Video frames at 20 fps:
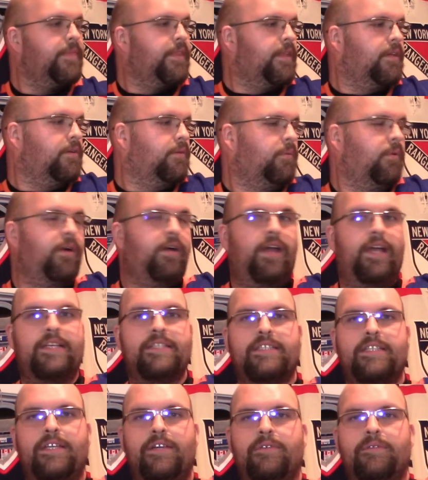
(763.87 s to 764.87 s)

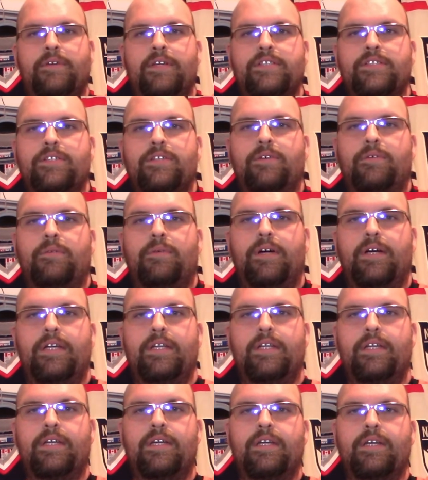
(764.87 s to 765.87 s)
Whereas the original
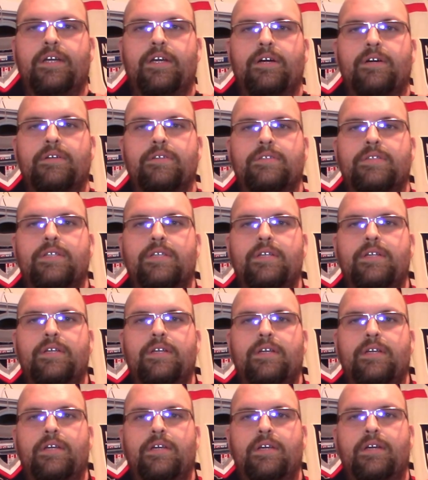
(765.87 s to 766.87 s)
one goes
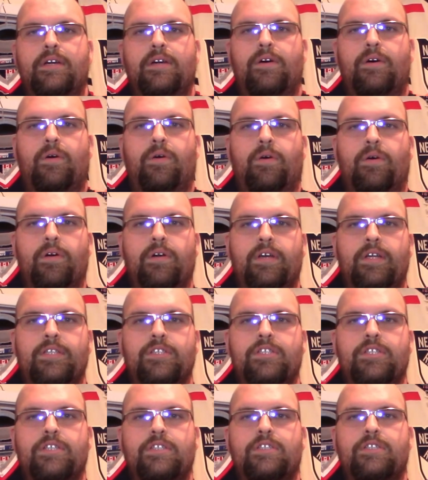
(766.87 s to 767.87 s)

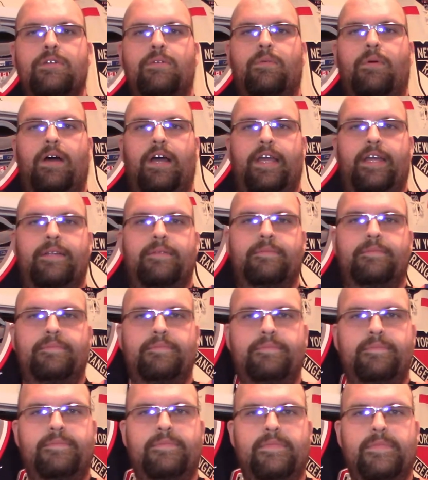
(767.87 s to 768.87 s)
orange to white.
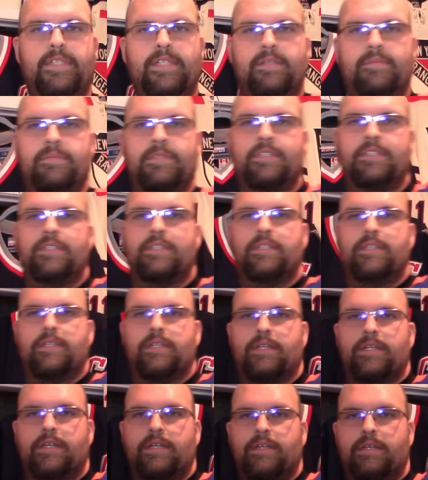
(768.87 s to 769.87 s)

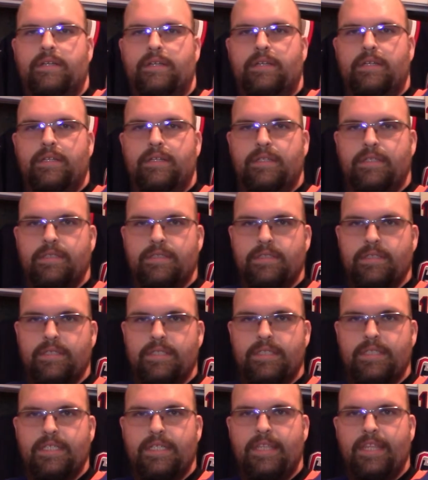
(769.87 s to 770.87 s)
So you
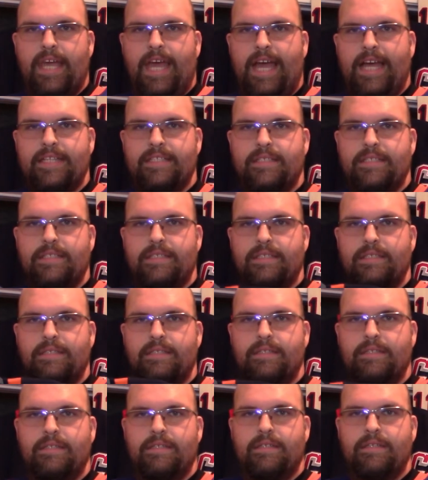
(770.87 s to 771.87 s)
see
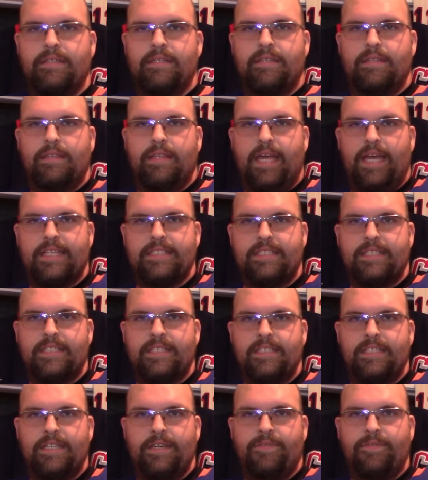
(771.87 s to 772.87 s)
that's that's
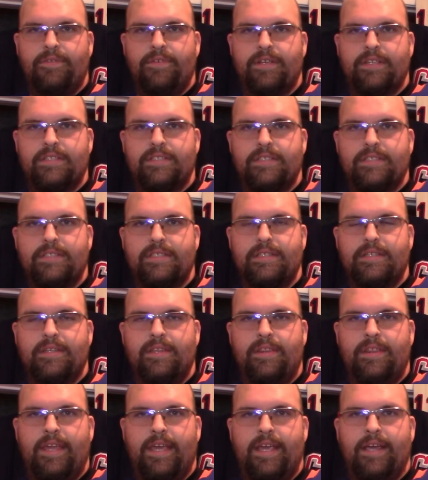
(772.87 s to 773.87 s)
the difference
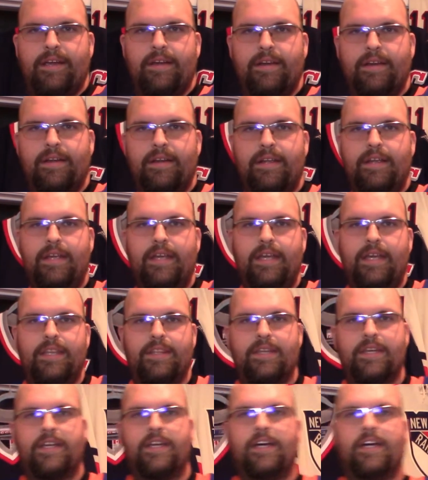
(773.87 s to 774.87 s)
there in
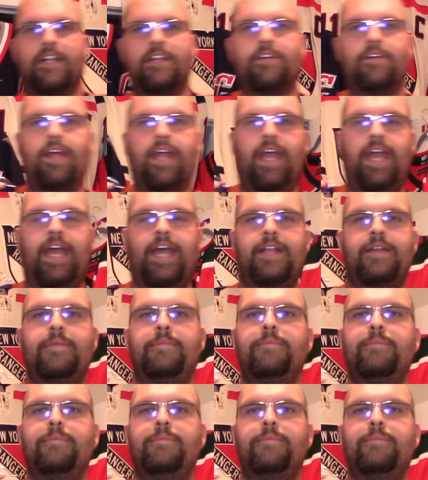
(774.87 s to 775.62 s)
the color and